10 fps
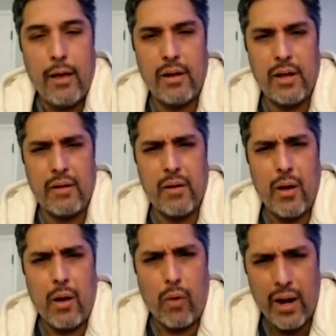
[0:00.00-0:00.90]
They're like,
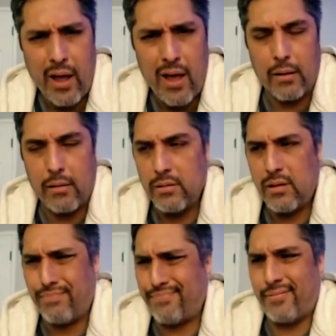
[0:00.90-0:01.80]
"Why not?" It's
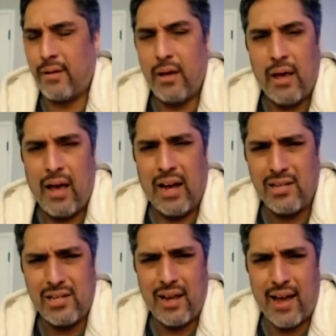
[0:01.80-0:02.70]
like, I
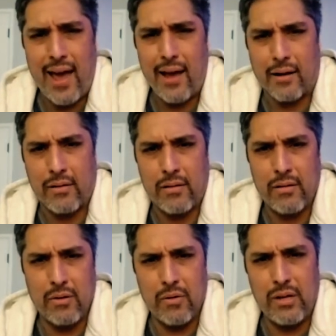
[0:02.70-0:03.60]
just like act.
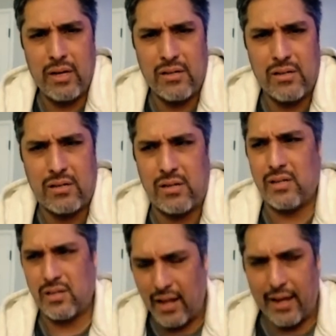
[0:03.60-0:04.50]

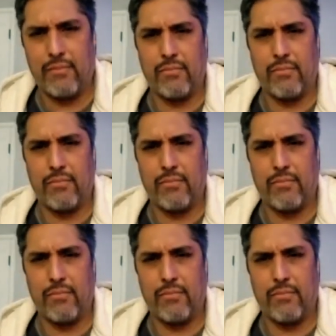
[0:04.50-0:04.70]
It's like